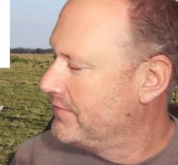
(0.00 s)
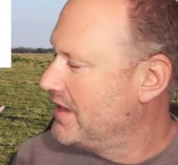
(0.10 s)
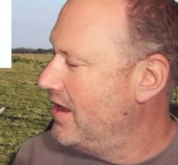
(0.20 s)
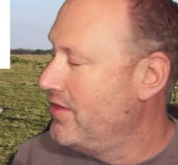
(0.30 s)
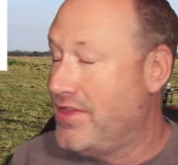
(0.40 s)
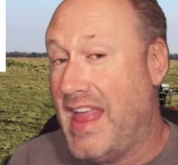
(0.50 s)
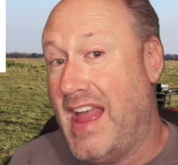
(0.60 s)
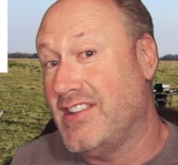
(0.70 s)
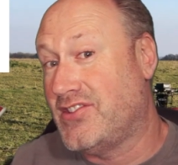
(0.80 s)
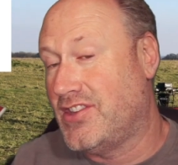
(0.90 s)
And
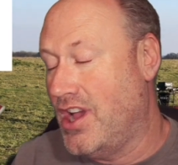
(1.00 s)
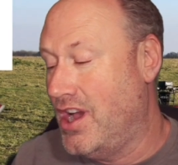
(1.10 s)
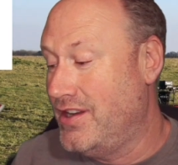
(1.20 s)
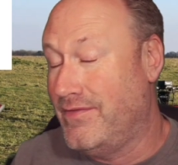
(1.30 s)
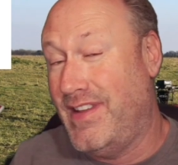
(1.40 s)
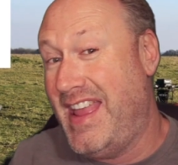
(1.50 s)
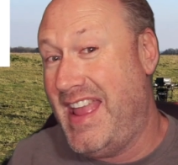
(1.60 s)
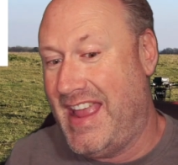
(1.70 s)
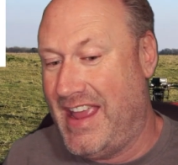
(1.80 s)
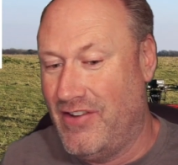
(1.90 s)
that's kind of
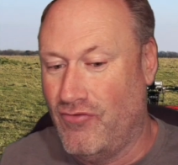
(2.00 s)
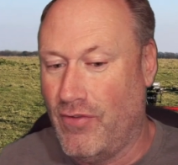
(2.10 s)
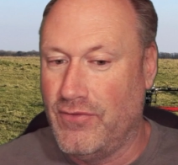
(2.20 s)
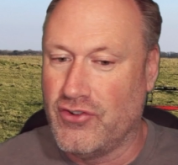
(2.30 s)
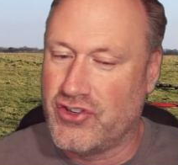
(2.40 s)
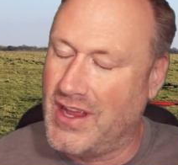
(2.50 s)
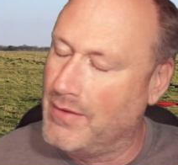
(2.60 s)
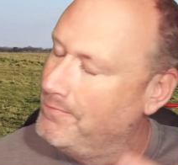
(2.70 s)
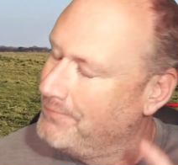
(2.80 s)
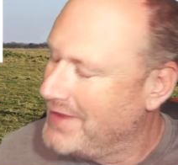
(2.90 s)
it in a rough nutshell.
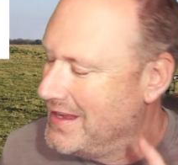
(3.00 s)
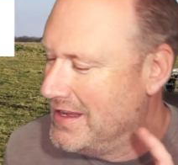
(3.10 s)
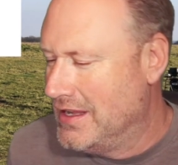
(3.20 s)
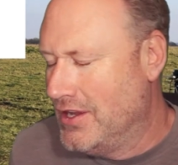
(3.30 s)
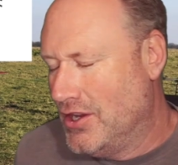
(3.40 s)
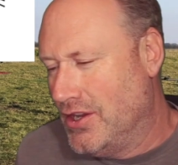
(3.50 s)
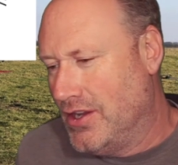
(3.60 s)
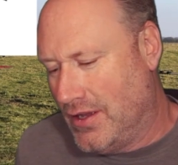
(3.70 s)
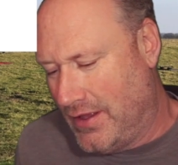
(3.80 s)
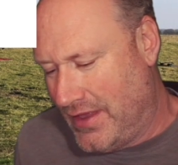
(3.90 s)

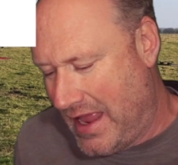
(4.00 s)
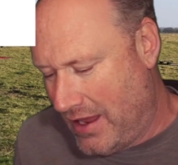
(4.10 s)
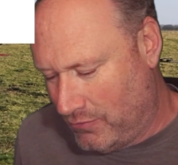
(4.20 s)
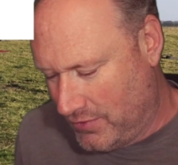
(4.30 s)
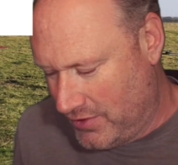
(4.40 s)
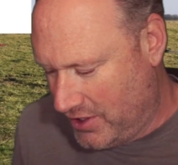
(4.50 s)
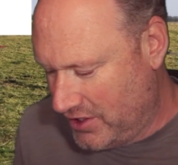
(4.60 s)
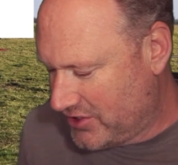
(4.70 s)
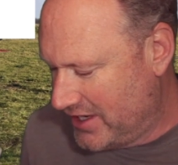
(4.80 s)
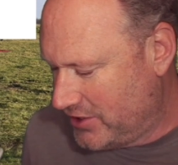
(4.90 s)
Now, you're going to
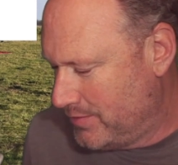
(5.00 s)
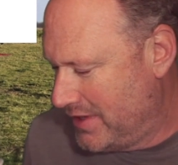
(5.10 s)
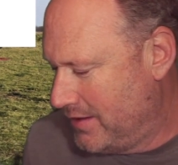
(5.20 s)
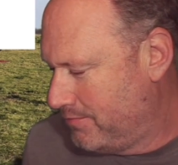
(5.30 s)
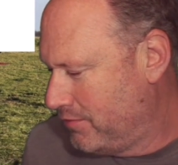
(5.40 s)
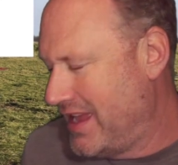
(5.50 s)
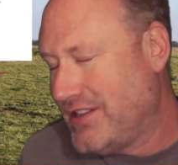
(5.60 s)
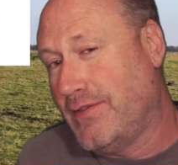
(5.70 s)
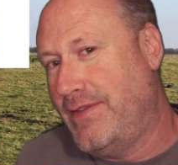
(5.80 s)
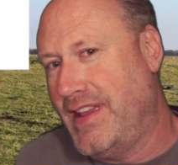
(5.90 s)
say to me, well, that's
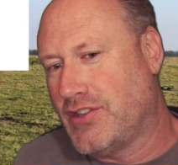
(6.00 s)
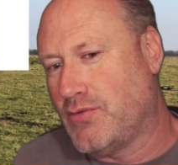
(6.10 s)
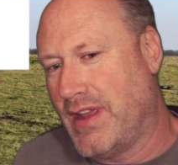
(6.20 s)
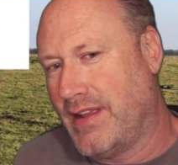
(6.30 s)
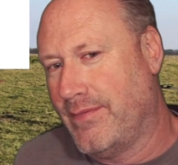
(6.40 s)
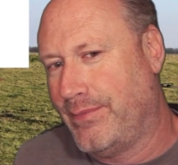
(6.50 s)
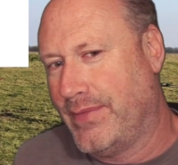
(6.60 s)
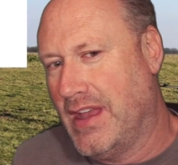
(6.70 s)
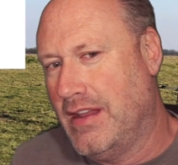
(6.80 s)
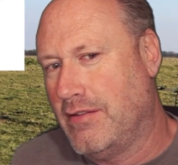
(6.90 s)
a fixed wing.
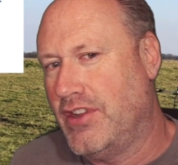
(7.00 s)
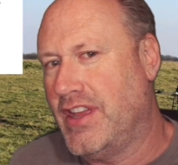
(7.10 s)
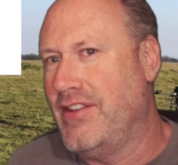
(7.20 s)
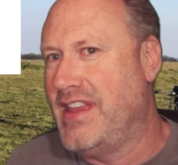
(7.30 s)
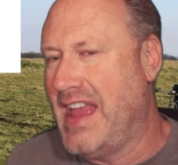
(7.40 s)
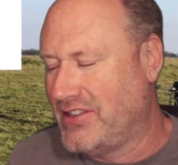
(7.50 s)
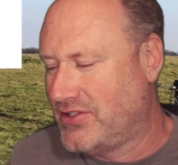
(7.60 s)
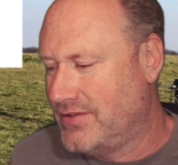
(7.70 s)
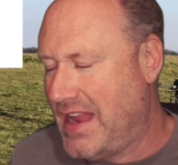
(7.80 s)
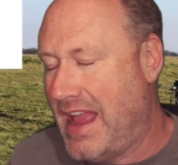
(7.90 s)
And I'm going to go, yes.
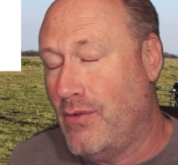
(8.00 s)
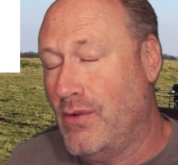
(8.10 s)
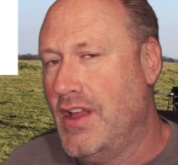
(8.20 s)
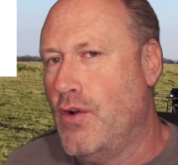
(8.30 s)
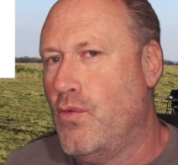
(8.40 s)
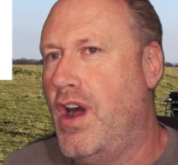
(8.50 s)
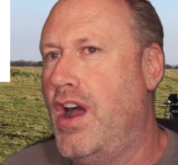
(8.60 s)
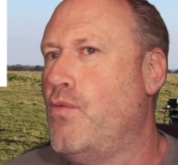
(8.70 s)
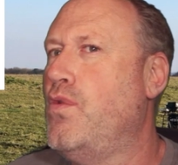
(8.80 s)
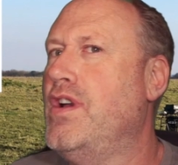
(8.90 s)
Now, what I
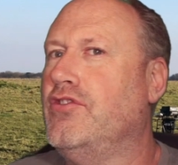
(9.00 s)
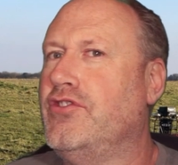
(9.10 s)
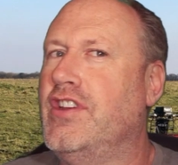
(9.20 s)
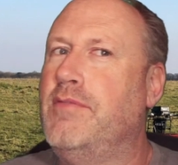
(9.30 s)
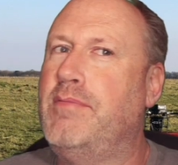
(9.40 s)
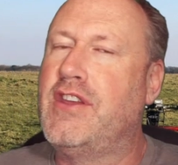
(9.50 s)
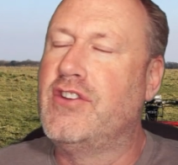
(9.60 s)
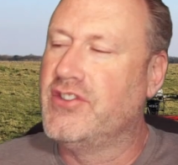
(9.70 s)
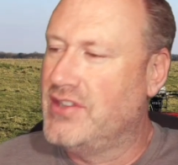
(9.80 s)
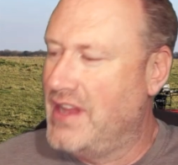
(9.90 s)
will do,
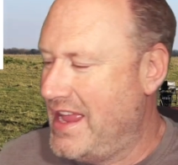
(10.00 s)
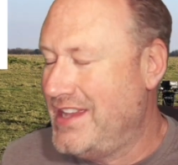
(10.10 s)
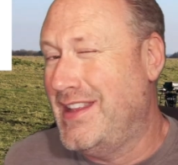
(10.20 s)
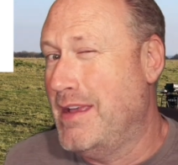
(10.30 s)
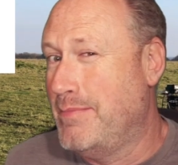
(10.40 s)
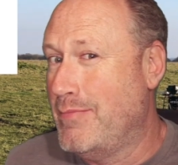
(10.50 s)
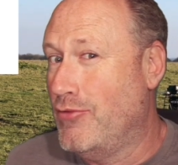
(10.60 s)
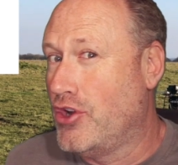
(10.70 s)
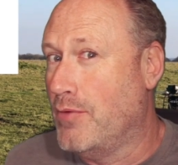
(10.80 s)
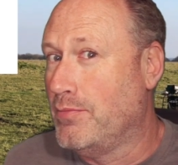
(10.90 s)
because it is a little bit more
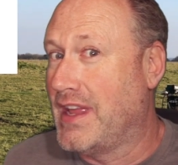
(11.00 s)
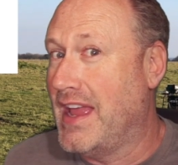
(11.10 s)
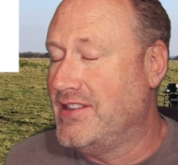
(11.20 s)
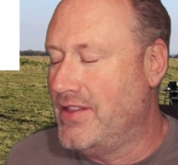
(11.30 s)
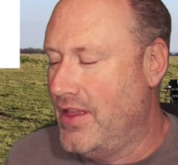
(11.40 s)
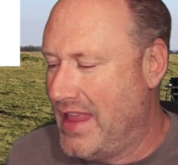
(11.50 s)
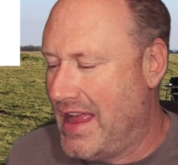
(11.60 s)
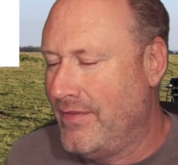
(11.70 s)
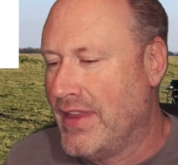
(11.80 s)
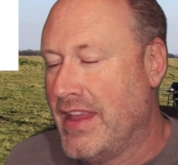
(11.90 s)
complicated than
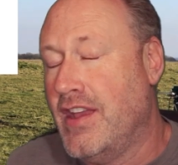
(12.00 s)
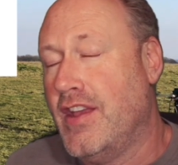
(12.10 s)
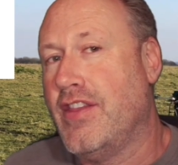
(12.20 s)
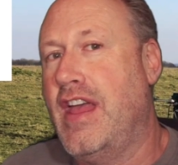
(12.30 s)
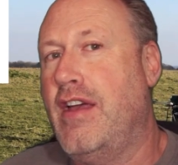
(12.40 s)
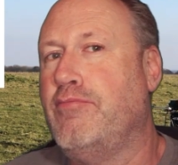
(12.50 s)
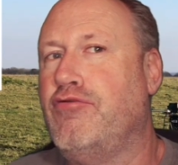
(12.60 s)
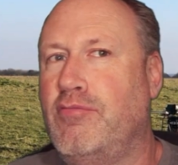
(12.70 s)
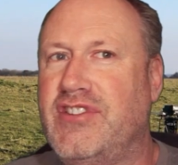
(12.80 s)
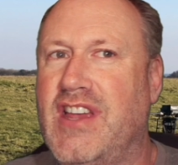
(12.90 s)
that, they'll
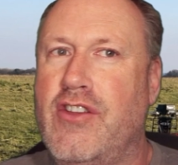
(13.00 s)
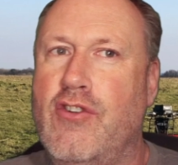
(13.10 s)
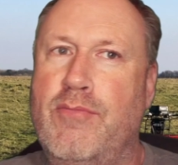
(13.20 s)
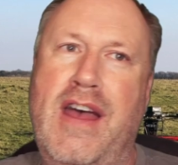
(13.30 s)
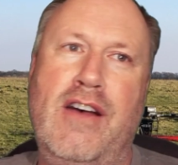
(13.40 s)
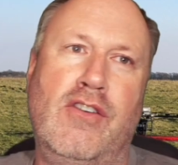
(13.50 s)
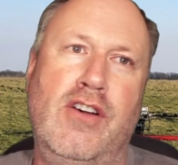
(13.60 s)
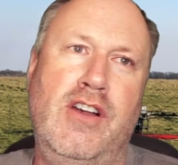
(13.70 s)
probably tell you about